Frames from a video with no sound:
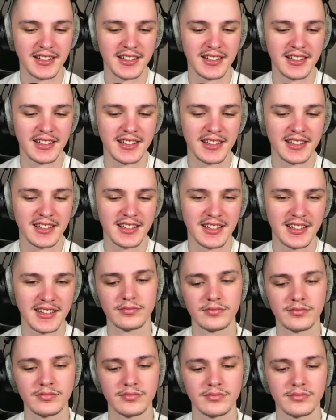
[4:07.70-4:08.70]

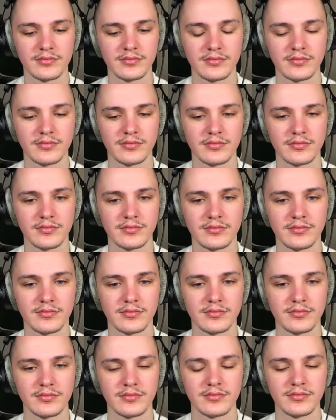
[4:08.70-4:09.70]

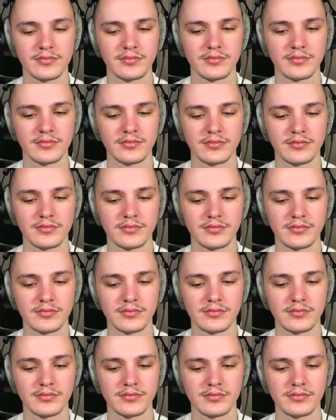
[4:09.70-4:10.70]

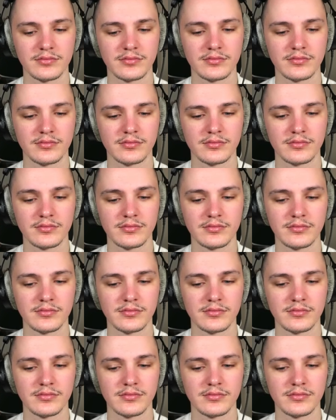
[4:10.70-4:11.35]
(silence)